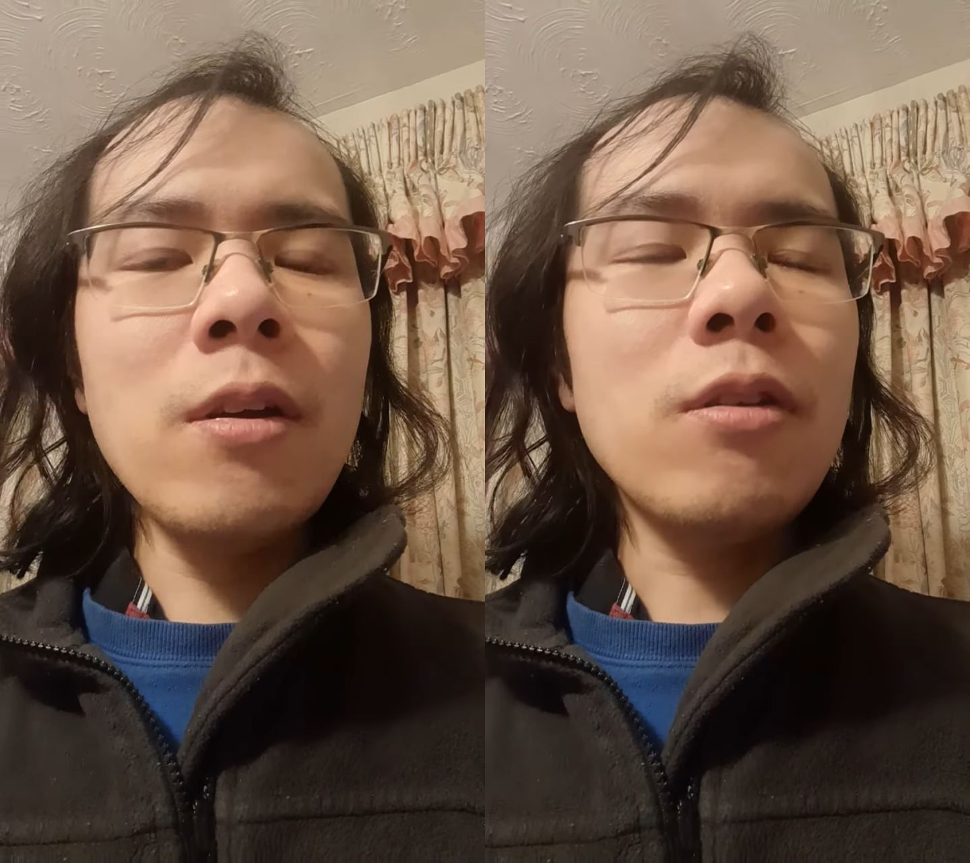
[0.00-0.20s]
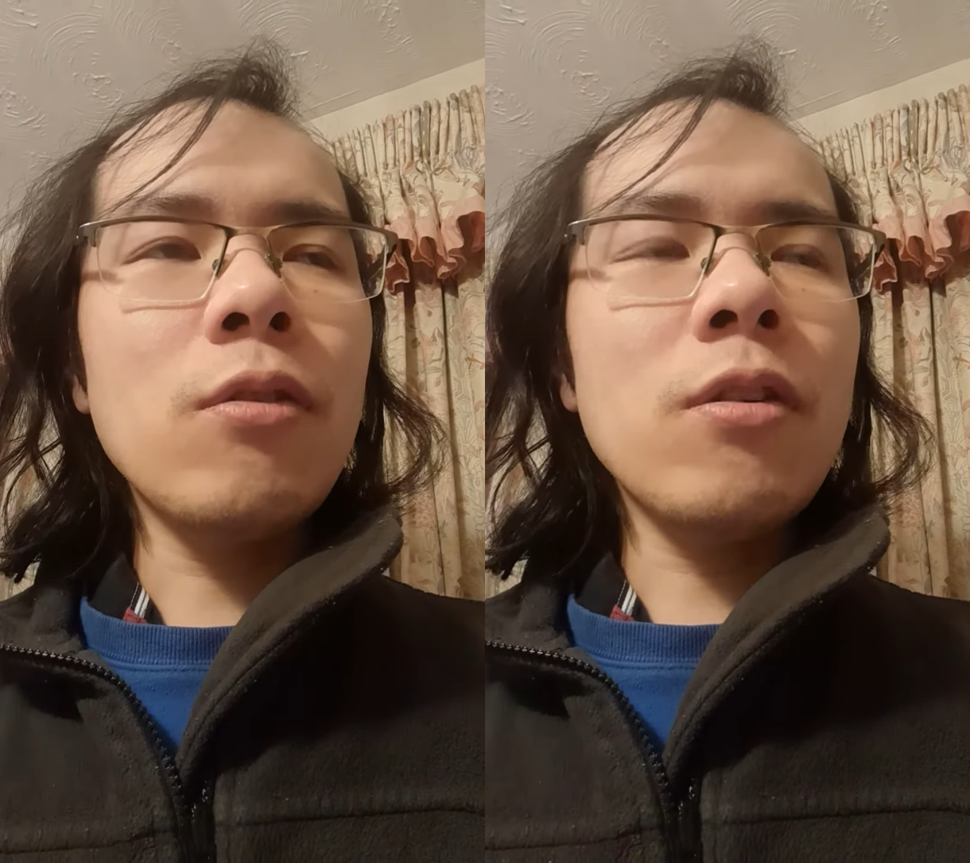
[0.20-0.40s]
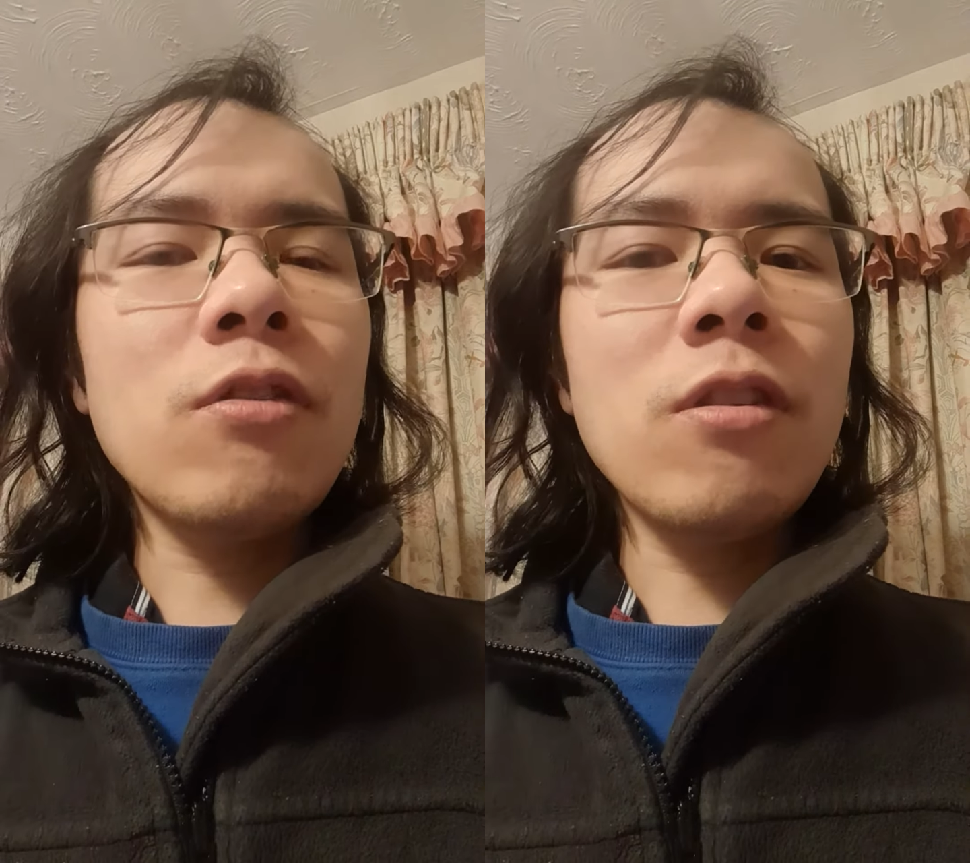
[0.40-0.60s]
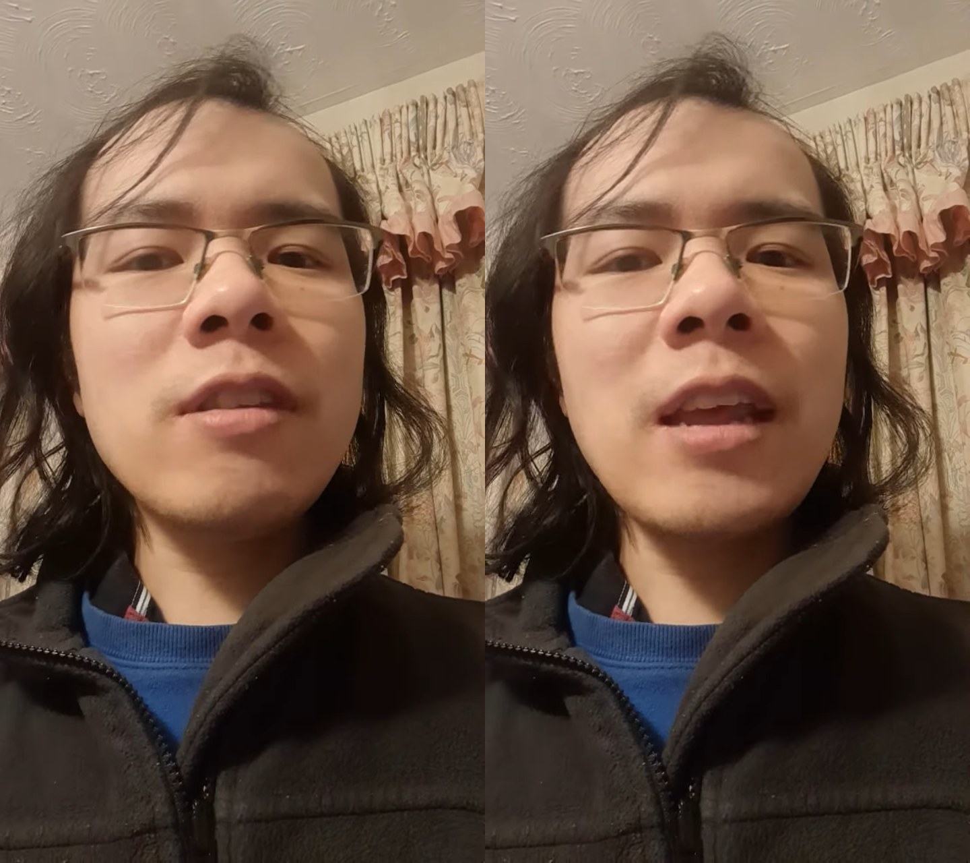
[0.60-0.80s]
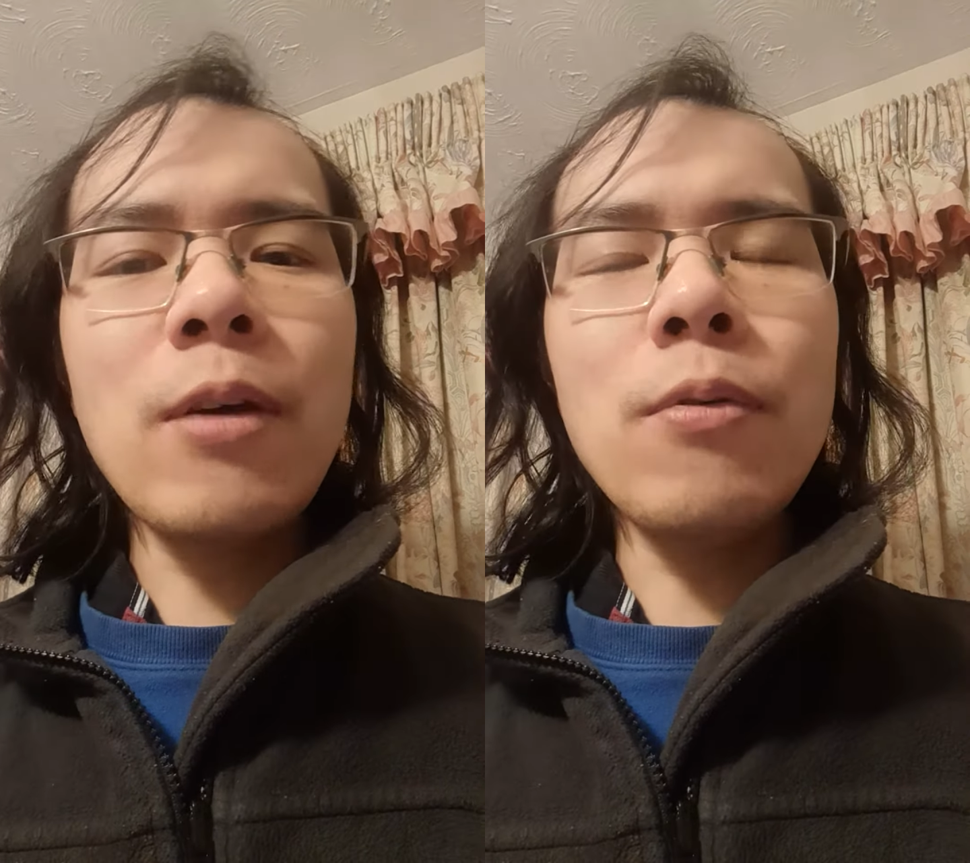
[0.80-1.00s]
you could
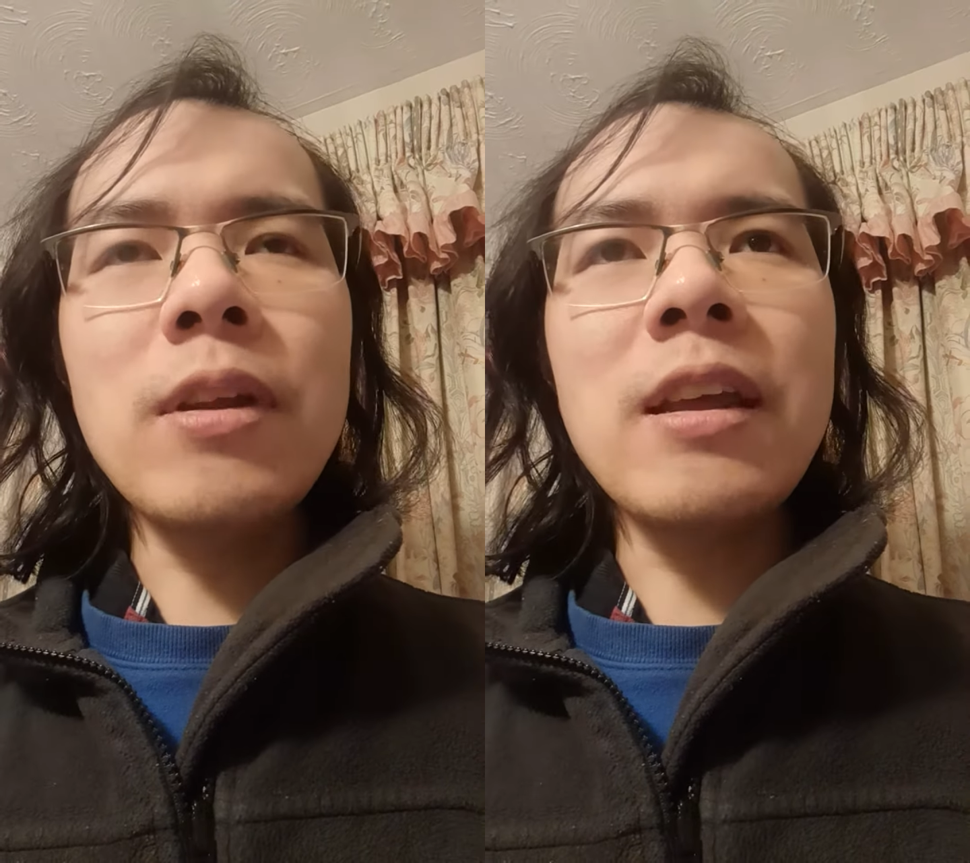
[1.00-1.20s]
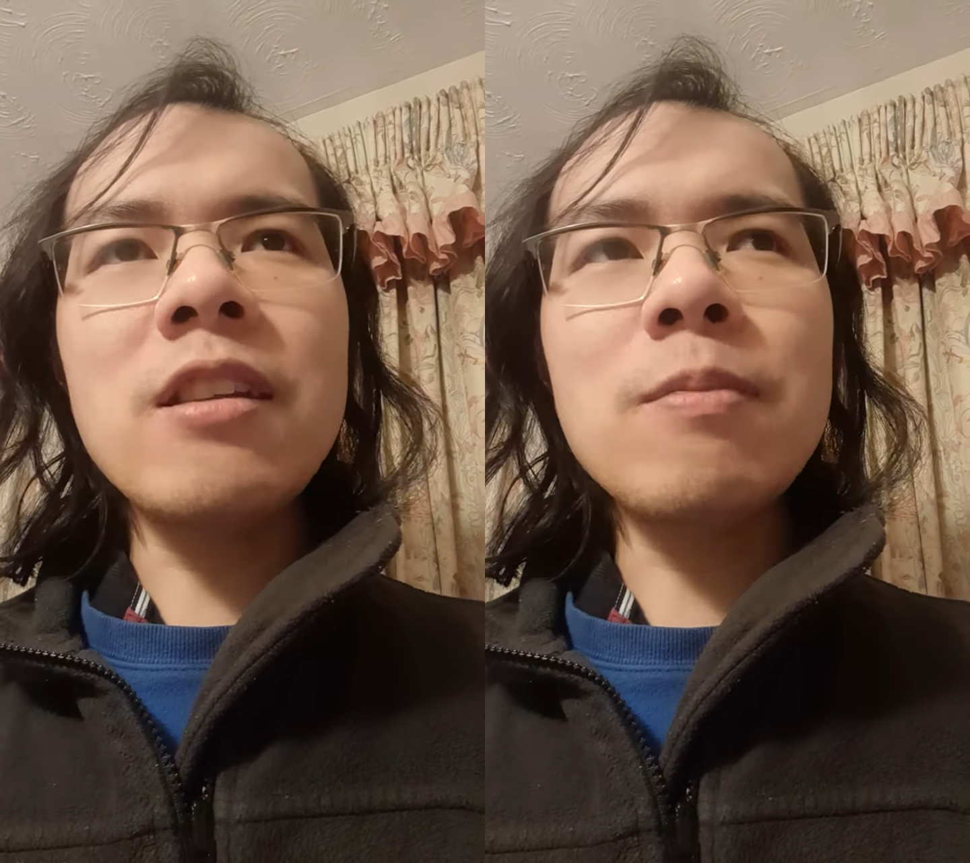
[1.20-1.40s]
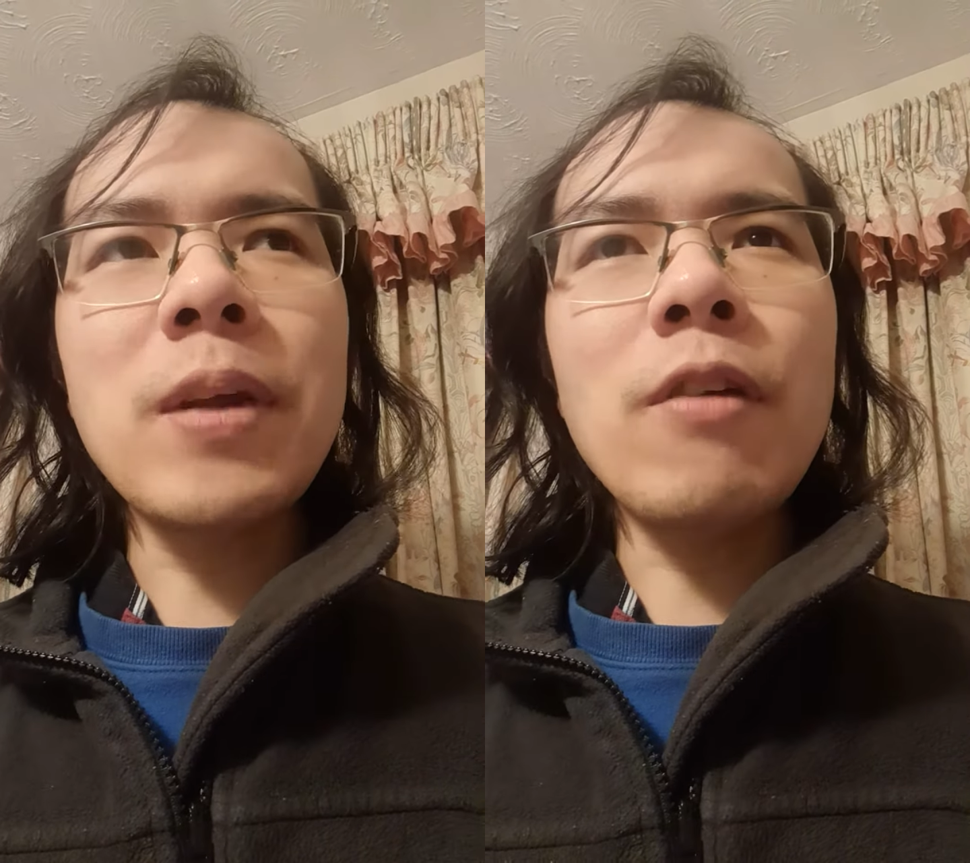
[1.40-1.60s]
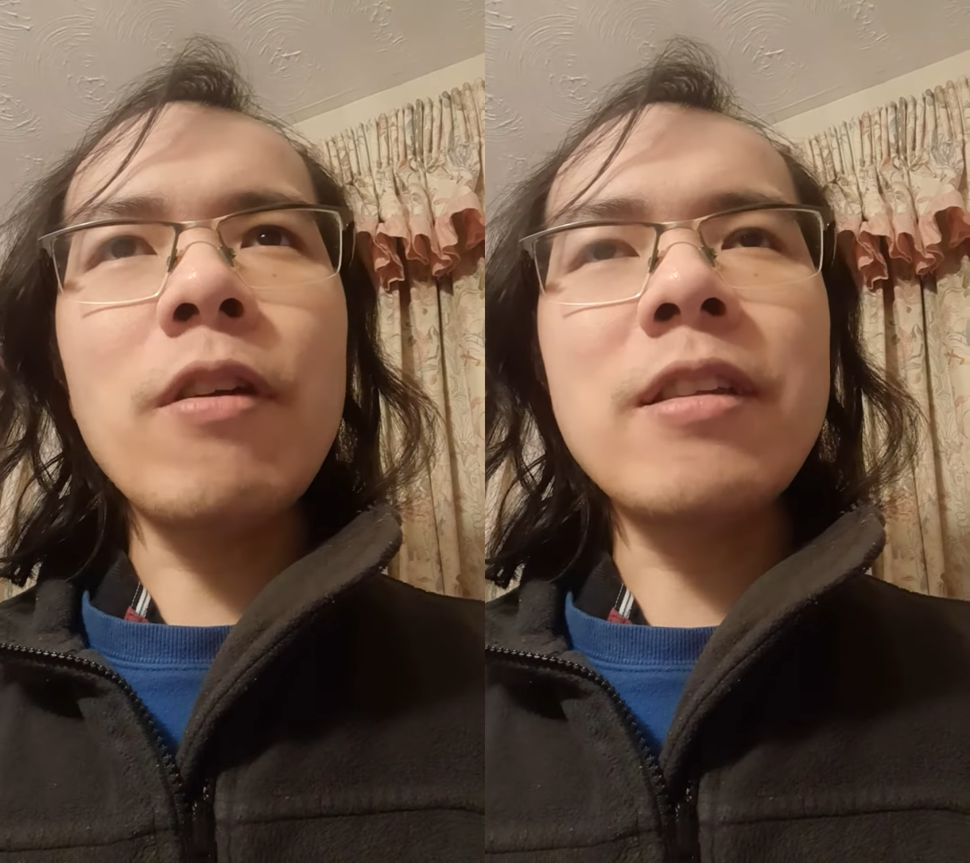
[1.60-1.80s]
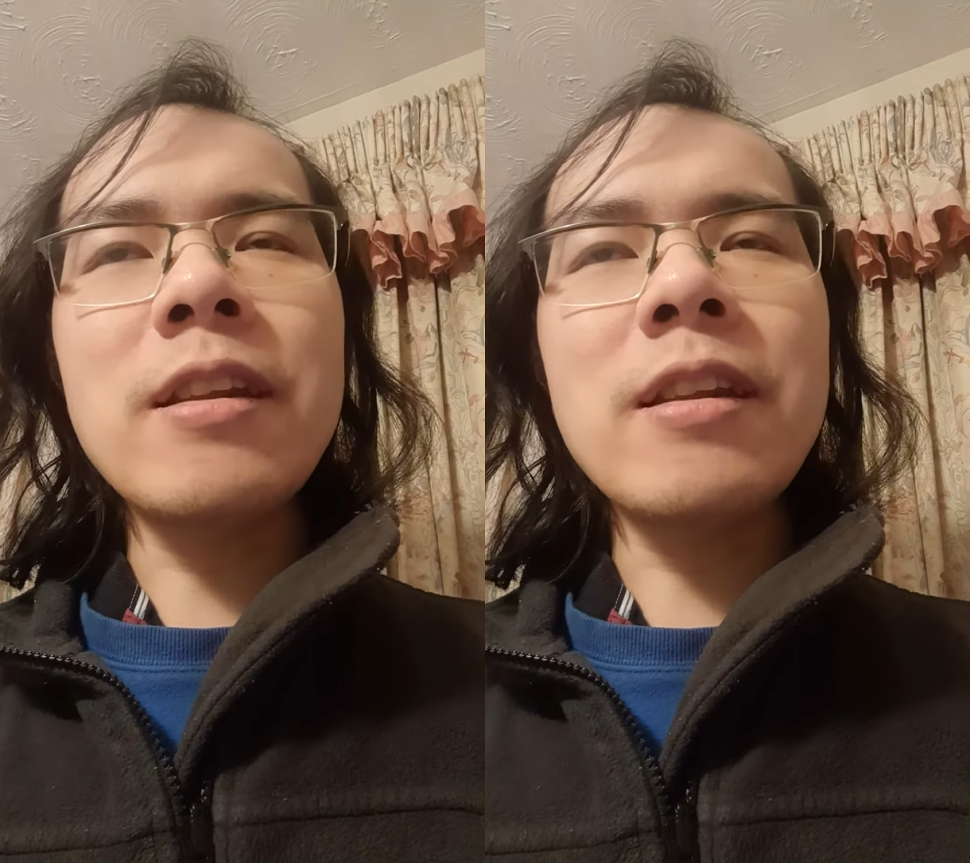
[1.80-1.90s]
just tell the experience